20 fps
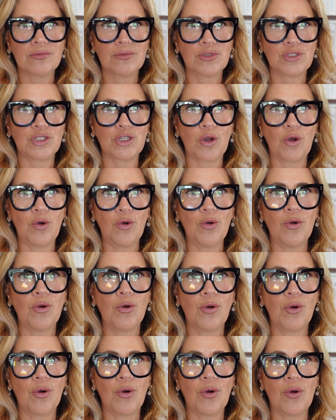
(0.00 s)
Yo
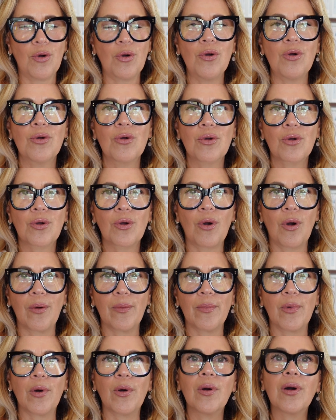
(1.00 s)
o
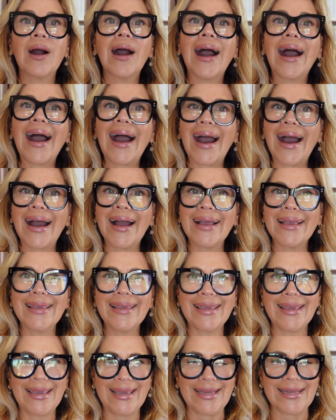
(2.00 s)
como. I
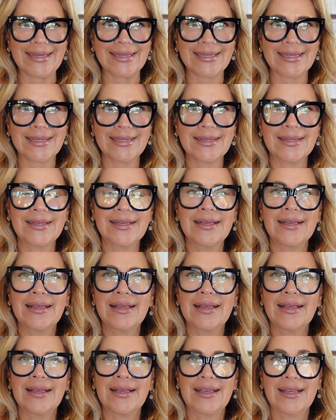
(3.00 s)
eat.
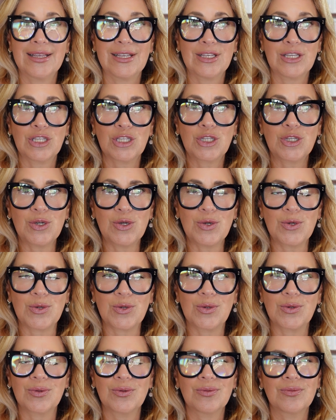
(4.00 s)
2.